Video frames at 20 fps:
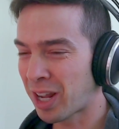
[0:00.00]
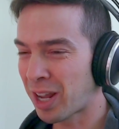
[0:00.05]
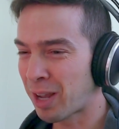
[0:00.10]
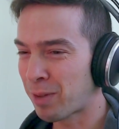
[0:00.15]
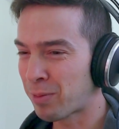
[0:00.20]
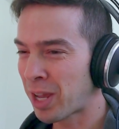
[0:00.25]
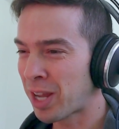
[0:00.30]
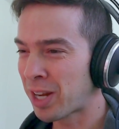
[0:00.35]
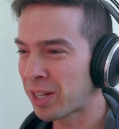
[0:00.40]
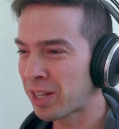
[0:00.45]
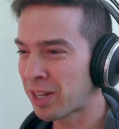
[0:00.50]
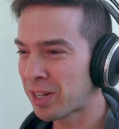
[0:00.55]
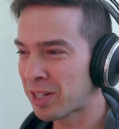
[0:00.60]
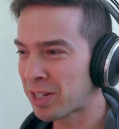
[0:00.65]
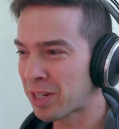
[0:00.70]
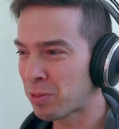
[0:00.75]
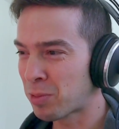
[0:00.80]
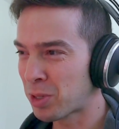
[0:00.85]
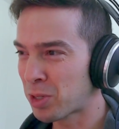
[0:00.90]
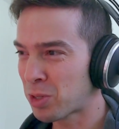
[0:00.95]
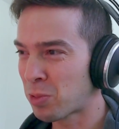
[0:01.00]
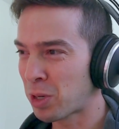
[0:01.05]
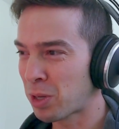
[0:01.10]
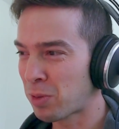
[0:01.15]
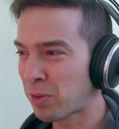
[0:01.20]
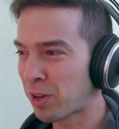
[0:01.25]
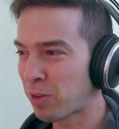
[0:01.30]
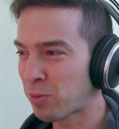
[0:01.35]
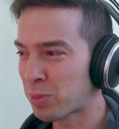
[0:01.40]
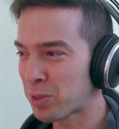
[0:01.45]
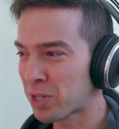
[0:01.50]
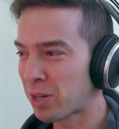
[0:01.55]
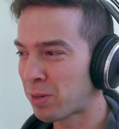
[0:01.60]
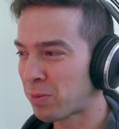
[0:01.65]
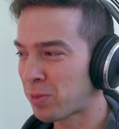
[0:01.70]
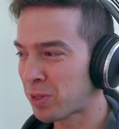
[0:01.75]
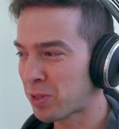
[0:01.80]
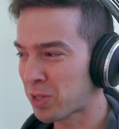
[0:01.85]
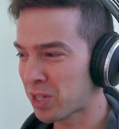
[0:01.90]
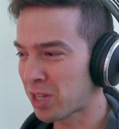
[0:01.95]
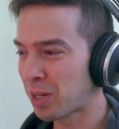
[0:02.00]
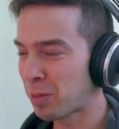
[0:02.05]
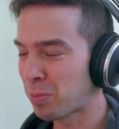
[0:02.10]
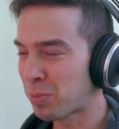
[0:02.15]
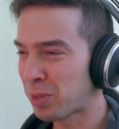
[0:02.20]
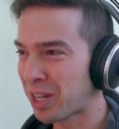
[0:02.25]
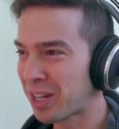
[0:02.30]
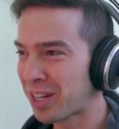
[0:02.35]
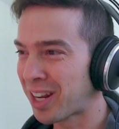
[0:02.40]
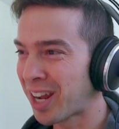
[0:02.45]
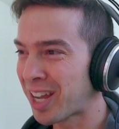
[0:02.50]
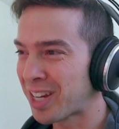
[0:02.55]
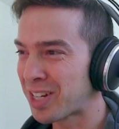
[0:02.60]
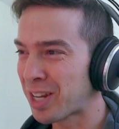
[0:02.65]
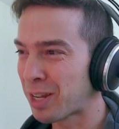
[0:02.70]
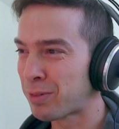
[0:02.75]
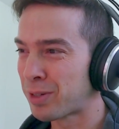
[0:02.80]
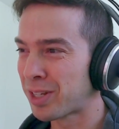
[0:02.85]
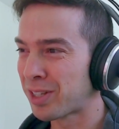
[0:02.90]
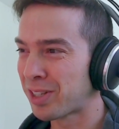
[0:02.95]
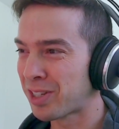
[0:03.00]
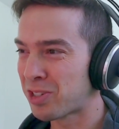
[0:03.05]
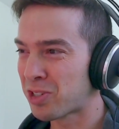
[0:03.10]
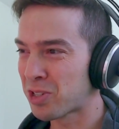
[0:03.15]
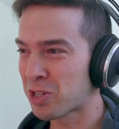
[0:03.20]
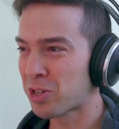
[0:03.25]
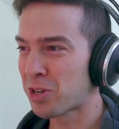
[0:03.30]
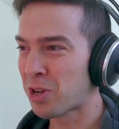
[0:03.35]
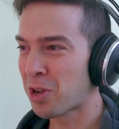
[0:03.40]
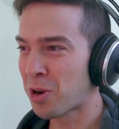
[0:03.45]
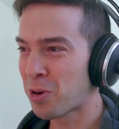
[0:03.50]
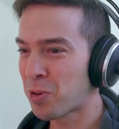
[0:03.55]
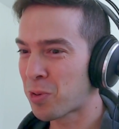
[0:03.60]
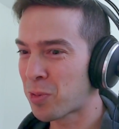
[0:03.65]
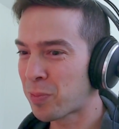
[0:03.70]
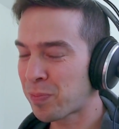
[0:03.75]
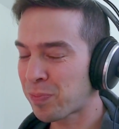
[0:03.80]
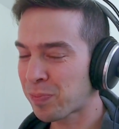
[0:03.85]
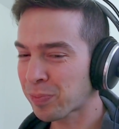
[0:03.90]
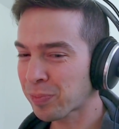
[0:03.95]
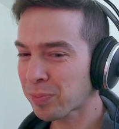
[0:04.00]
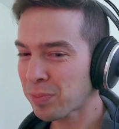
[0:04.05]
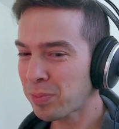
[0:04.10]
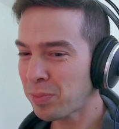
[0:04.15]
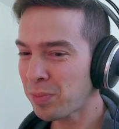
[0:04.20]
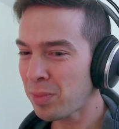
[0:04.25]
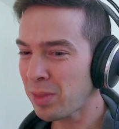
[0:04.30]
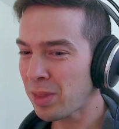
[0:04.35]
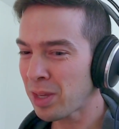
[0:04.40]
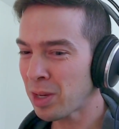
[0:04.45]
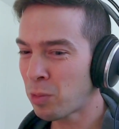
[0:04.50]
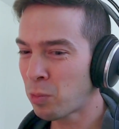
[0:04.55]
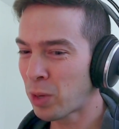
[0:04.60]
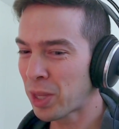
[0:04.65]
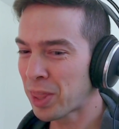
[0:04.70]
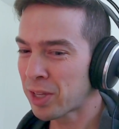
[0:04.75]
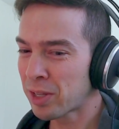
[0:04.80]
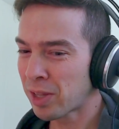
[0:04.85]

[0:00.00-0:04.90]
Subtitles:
have any idea what 25% feels like, but I definitely just know when the